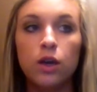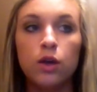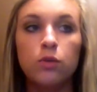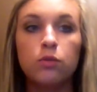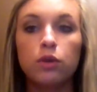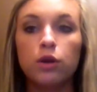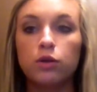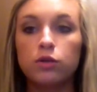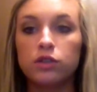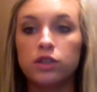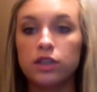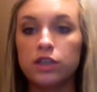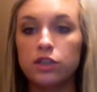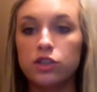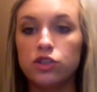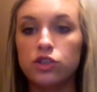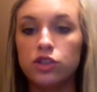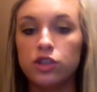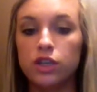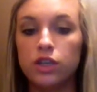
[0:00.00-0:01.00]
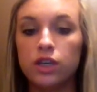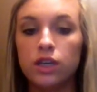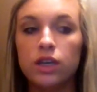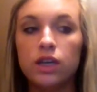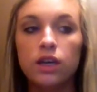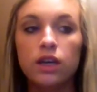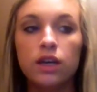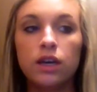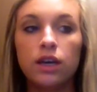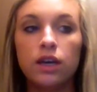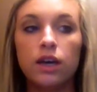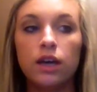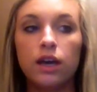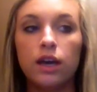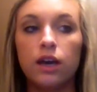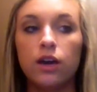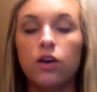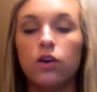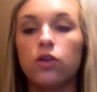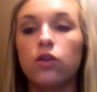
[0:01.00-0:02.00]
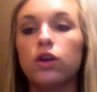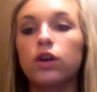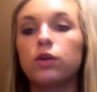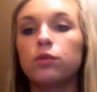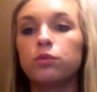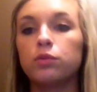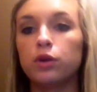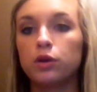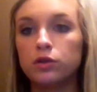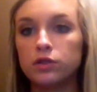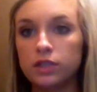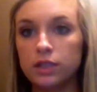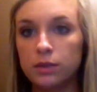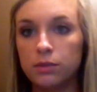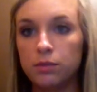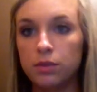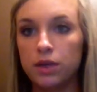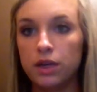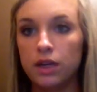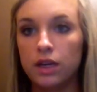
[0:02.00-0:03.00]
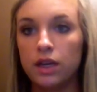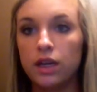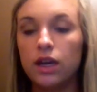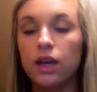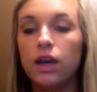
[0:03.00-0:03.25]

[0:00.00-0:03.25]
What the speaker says: protein G, L, and protein P.